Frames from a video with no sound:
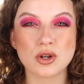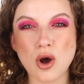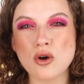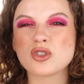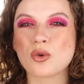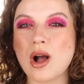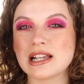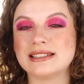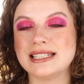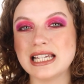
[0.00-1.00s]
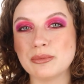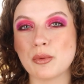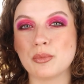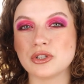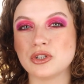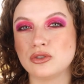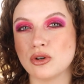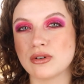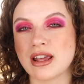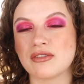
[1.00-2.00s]
goes quite deep but you
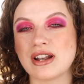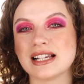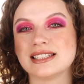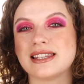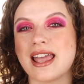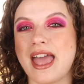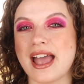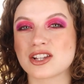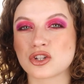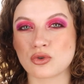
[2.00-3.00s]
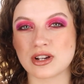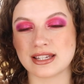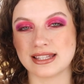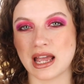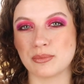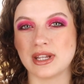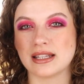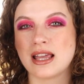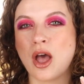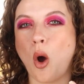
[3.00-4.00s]
don't have like that extra step
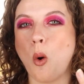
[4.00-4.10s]
that